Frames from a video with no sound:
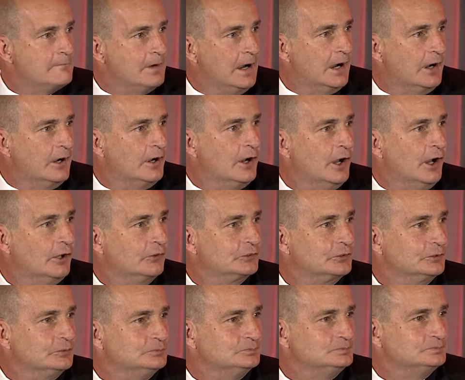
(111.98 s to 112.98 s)

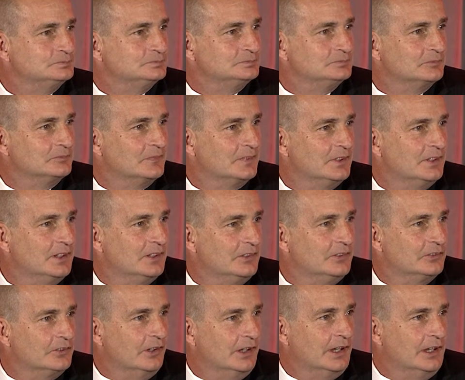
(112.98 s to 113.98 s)
firehouse.
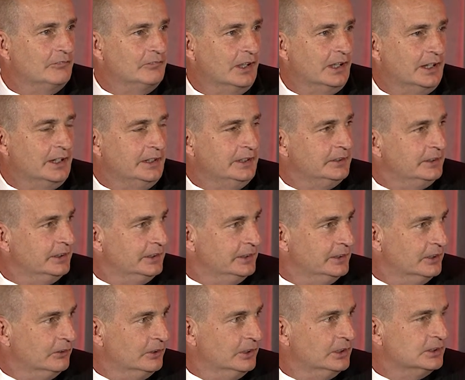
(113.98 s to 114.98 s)
So I have not eaten any
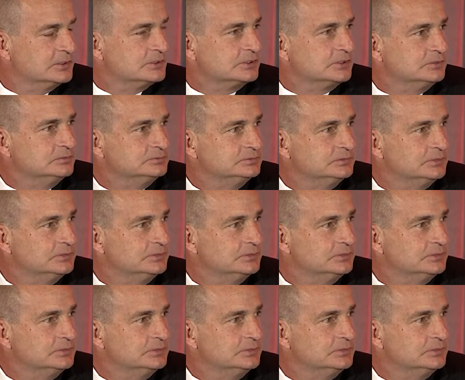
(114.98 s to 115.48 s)
donuts,